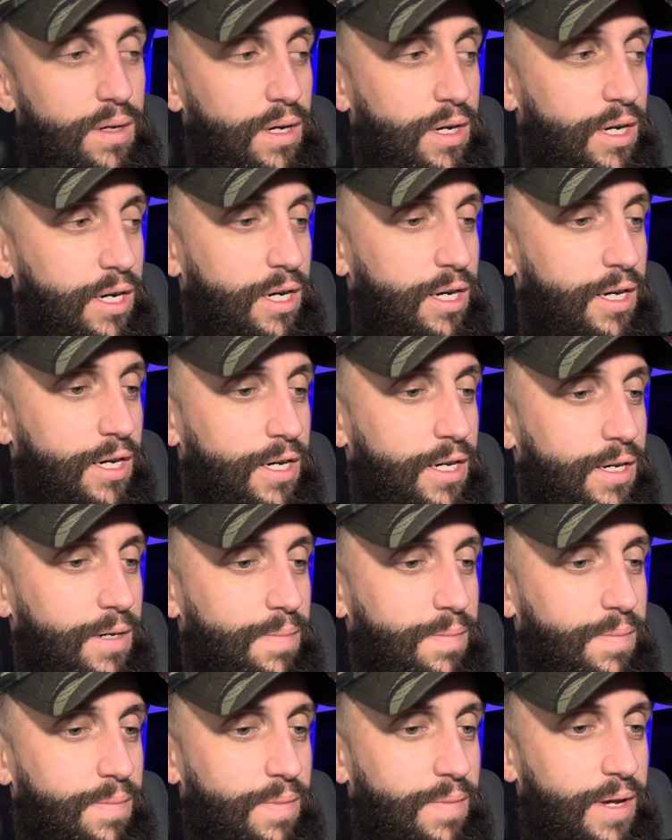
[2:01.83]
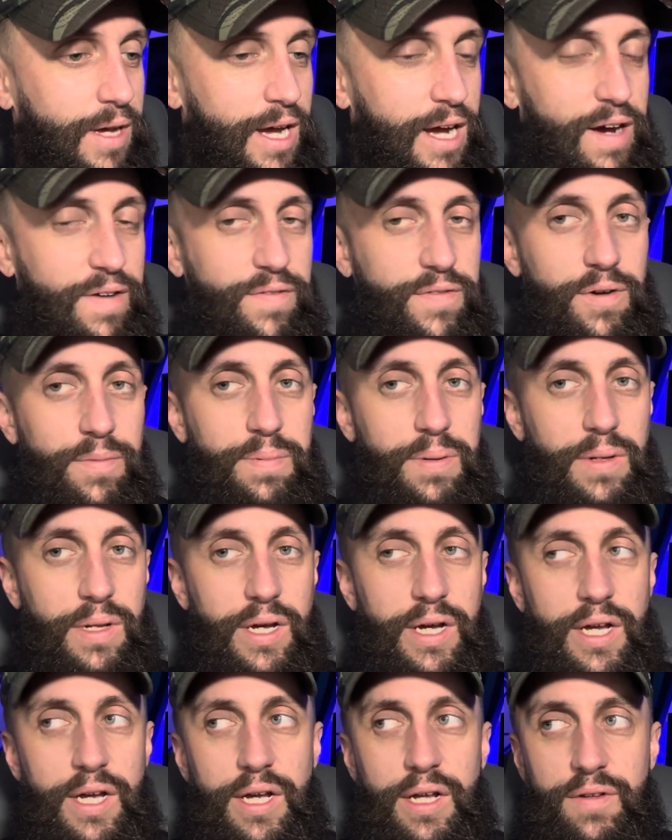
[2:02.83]
um, after
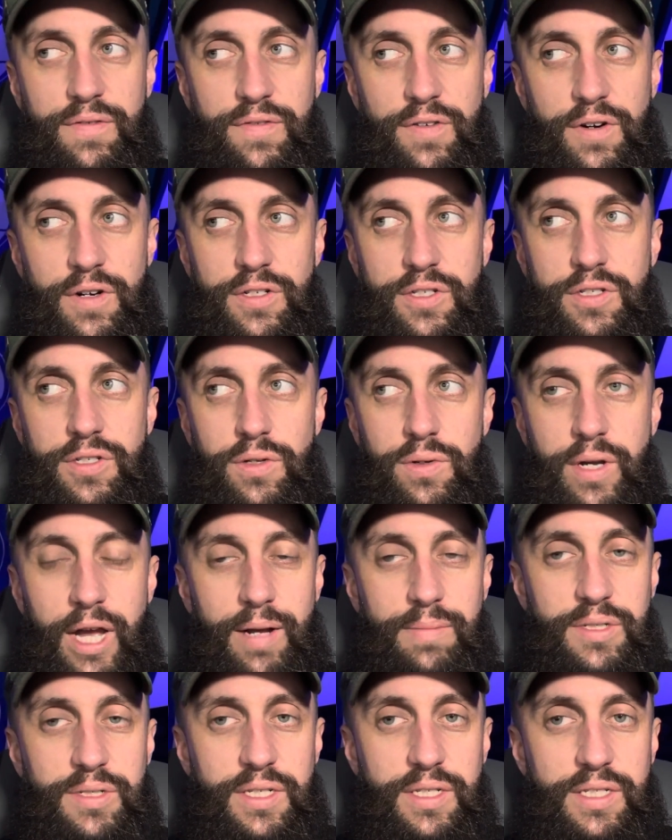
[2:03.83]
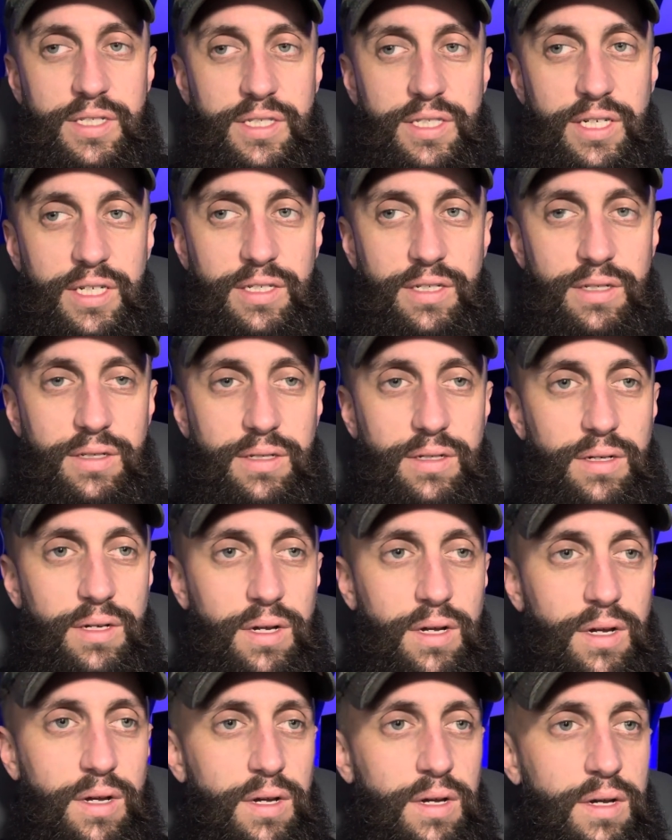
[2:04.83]
playing the first two games of the season.
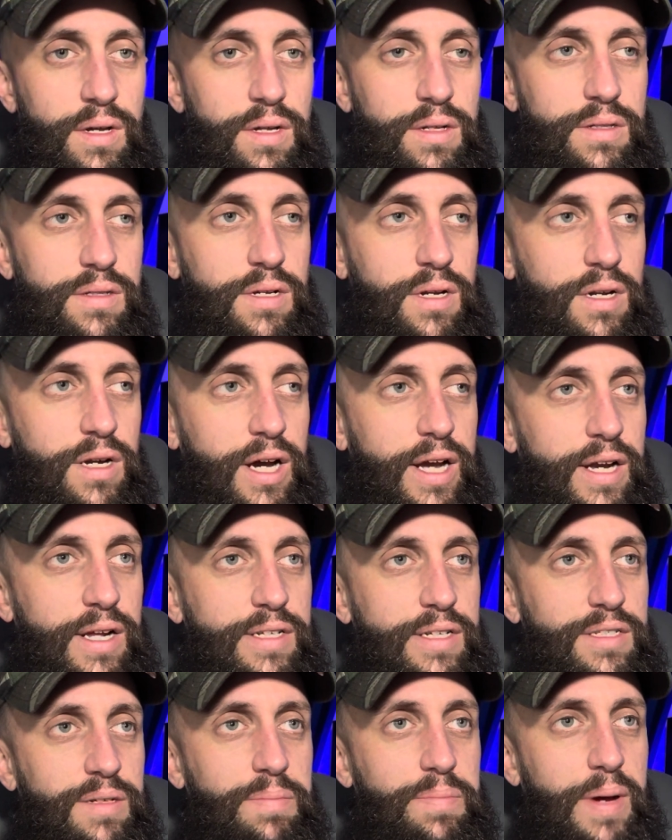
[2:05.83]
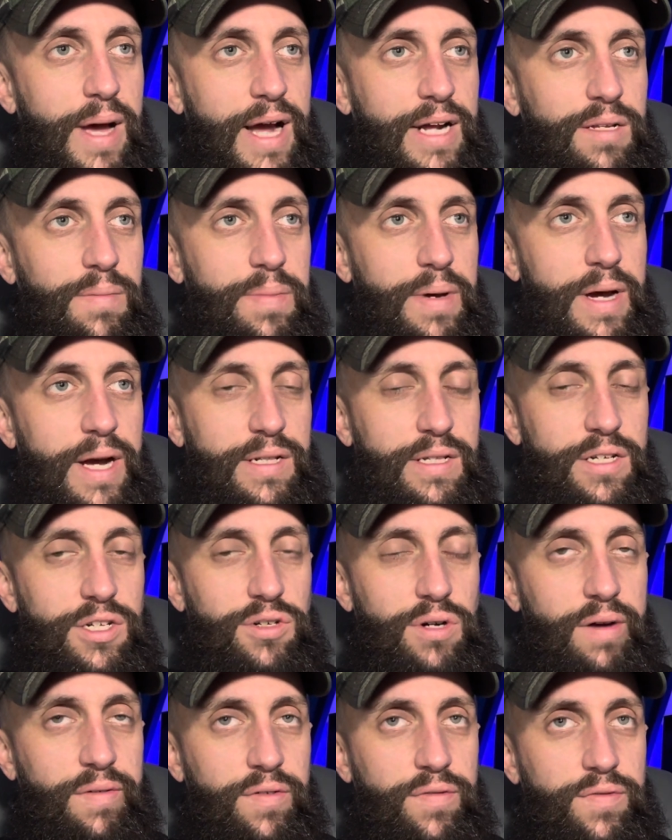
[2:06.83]
Tonight is a back to back. They
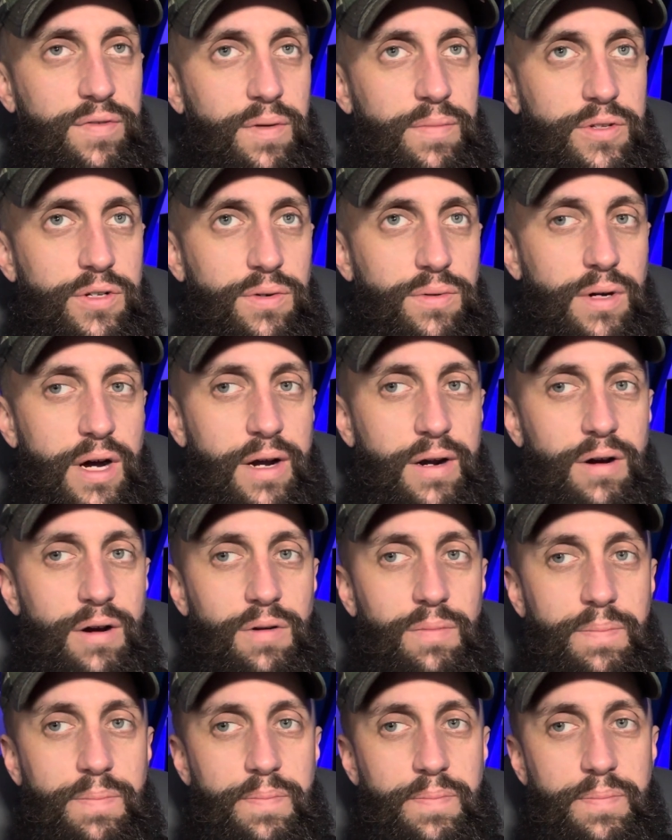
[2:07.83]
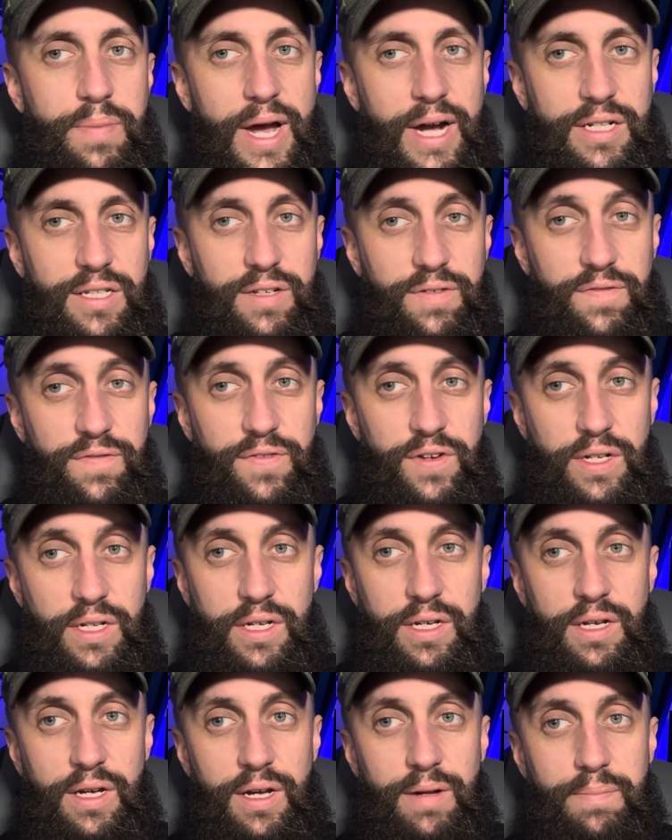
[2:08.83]
travel from Toronto back to
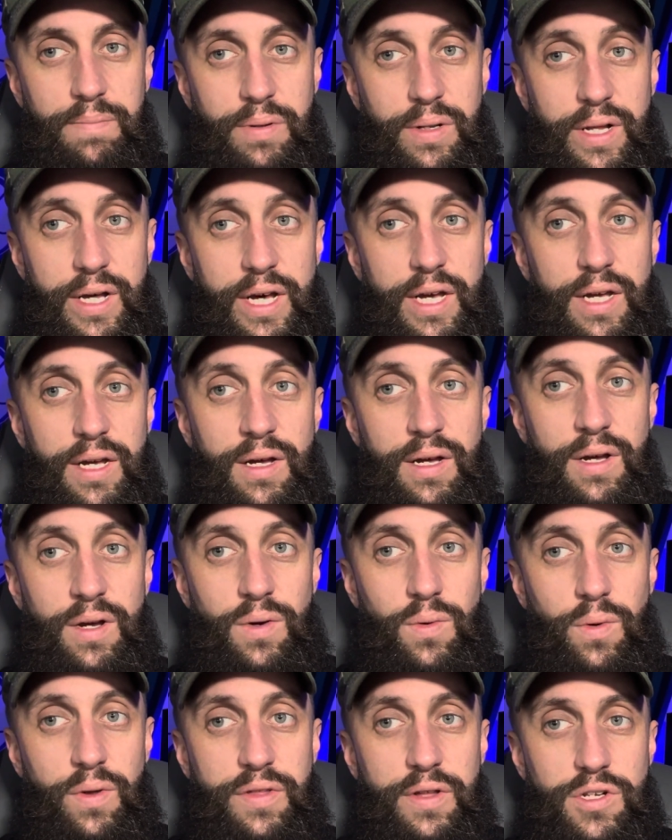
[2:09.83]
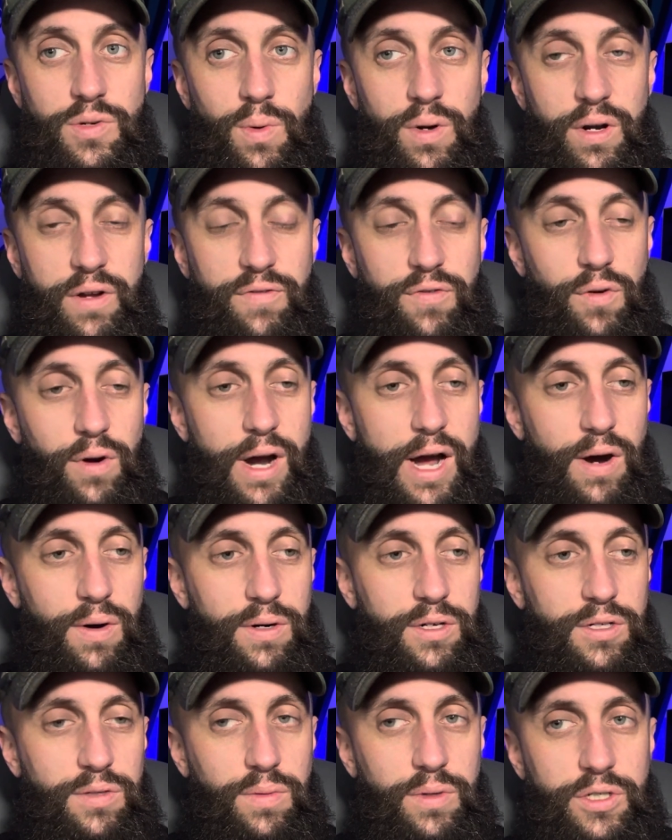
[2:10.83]
Philly and play within 24
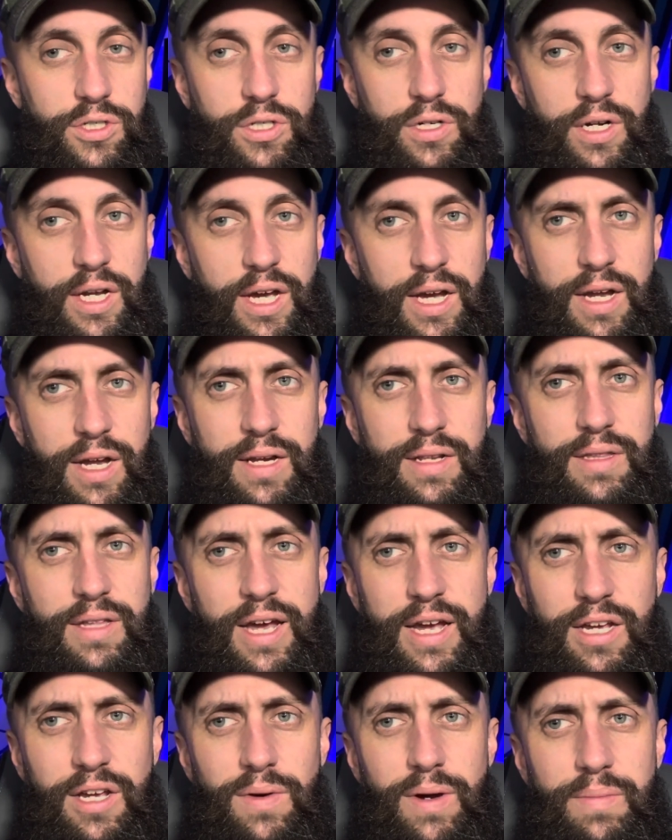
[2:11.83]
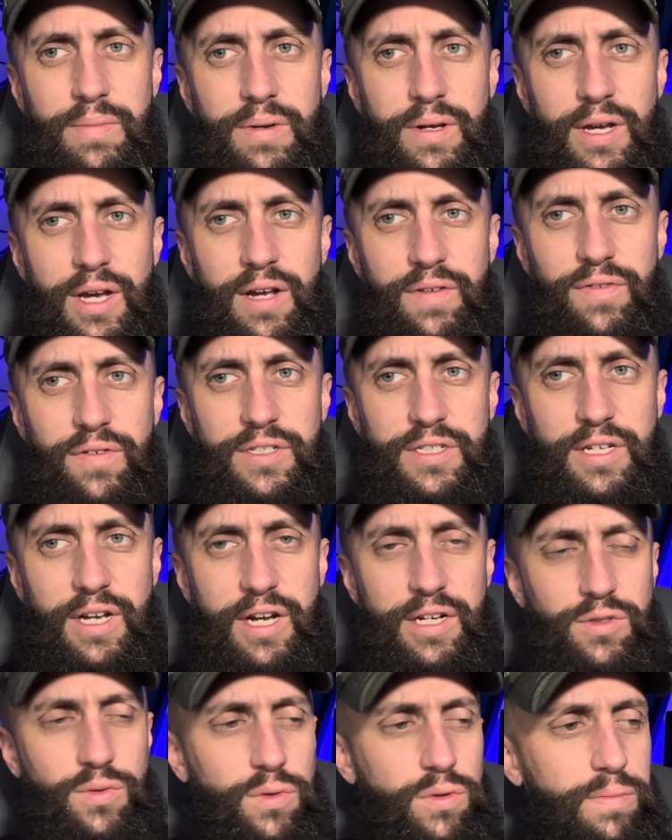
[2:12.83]
hours, which, again, thank you, NBA, for the
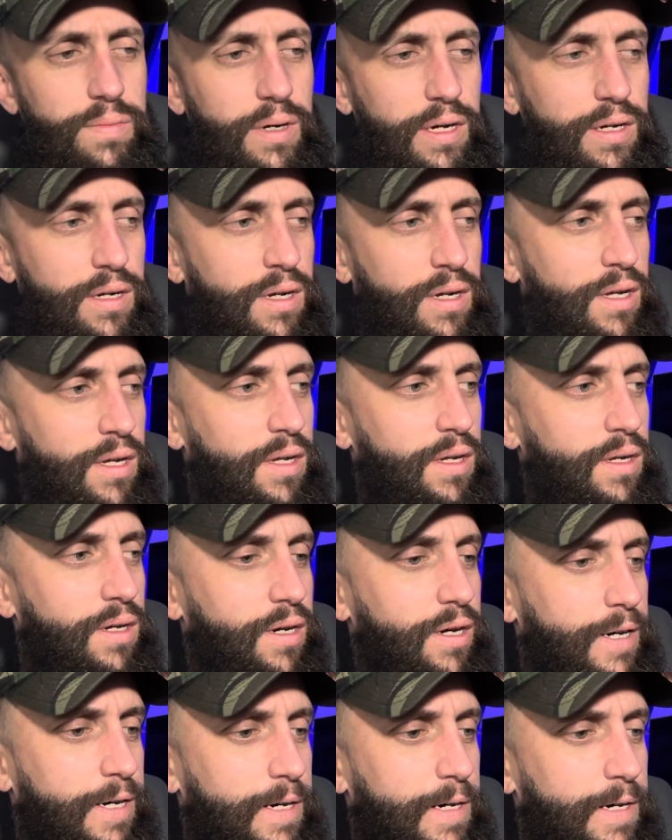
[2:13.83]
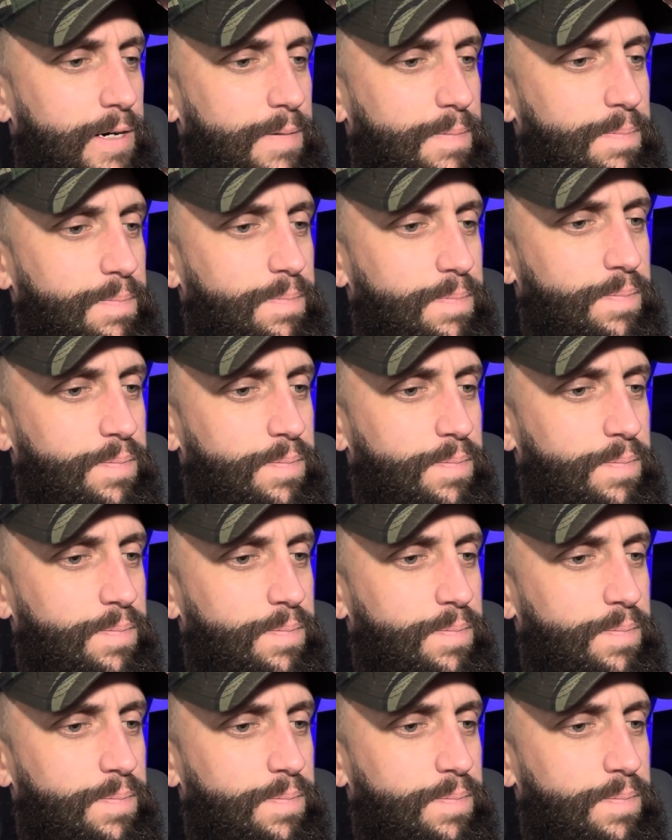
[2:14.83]
schedule. But um,